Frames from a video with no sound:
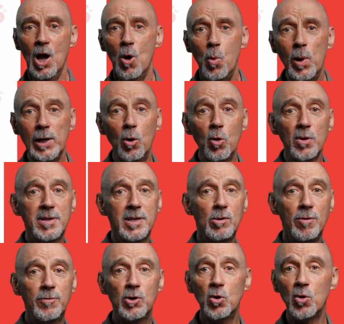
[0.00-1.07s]
We
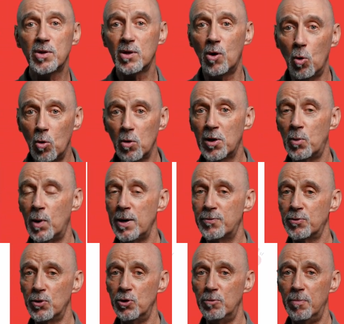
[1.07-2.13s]
also, of course, all the way
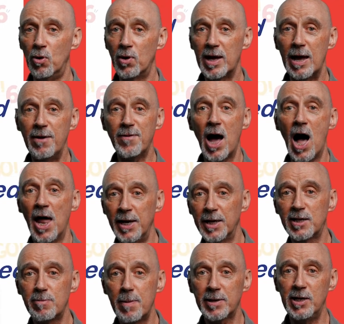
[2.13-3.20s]
through the book have
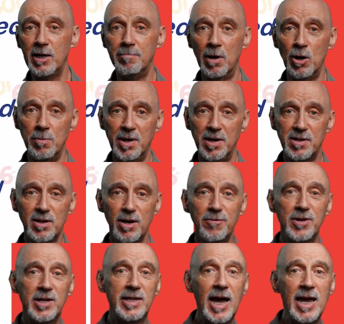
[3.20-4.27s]
unexpected moments
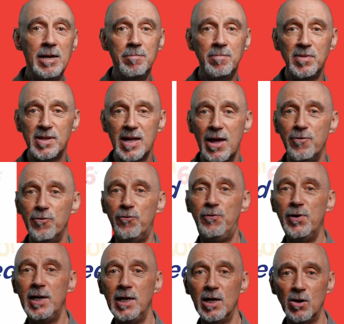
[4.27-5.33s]
of games and
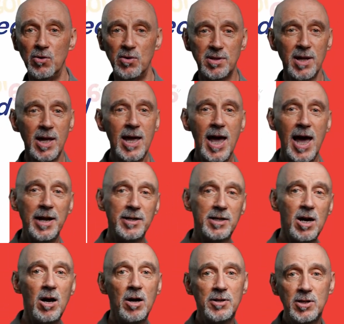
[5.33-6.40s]
videos and
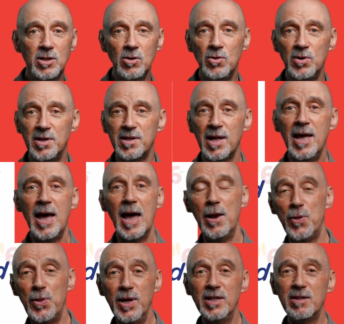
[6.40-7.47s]
cartoons
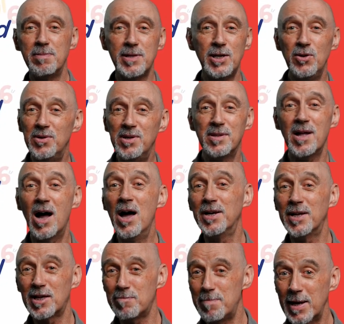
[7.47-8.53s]
and things the students
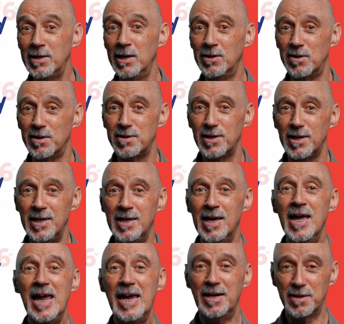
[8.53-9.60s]
aren't expecting to see
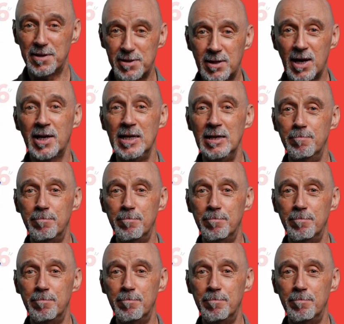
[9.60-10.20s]
in a study